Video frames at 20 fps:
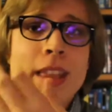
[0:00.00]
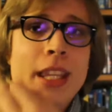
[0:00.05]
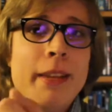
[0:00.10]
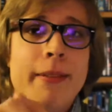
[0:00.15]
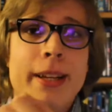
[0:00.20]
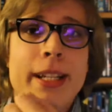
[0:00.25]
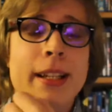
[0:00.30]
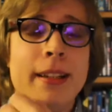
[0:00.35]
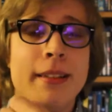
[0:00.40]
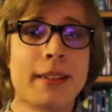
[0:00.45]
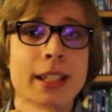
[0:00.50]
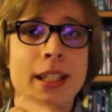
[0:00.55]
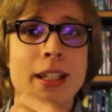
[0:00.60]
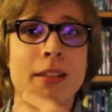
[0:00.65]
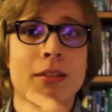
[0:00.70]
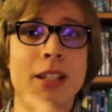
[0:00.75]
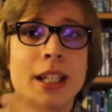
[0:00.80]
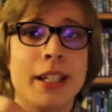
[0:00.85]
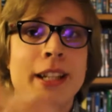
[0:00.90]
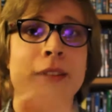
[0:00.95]
if anything,
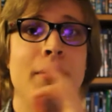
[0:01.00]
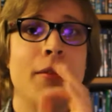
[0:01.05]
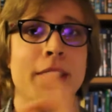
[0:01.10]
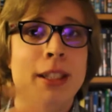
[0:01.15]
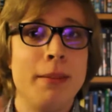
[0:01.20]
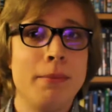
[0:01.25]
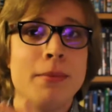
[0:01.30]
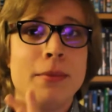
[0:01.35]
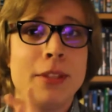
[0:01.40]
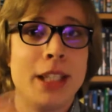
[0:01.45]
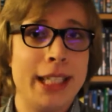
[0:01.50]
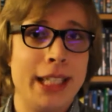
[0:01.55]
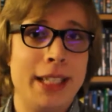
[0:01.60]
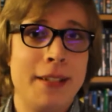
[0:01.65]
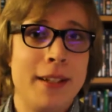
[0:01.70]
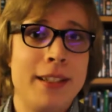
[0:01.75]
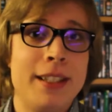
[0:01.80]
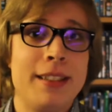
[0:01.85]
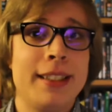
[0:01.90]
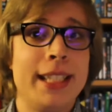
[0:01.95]
Araki really,
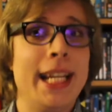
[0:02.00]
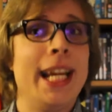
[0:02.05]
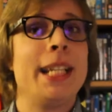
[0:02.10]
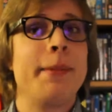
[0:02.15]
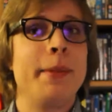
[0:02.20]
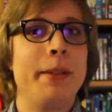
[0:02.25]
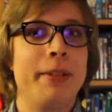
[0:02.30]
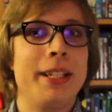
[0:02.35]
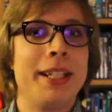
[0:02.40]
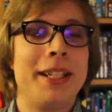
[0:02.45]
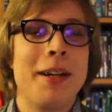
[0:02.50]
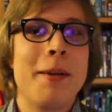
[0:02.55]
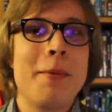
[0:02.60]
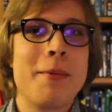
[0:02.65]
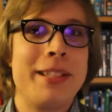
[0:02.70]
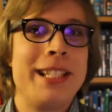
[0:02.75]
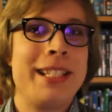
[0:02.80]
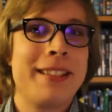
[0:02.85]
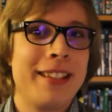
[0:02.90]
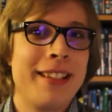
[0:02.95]
kind of scares me when it
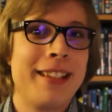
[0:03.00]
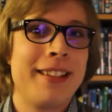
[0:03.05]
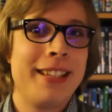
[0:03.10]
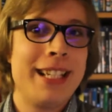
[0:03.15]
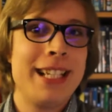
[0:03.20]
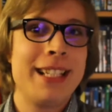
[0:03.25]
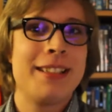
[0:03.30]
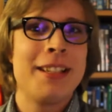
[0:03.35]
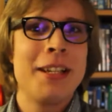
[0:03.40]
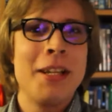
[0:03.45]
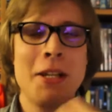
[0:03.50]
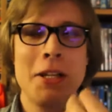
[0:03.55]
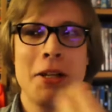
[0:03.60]
comes to these kind of things.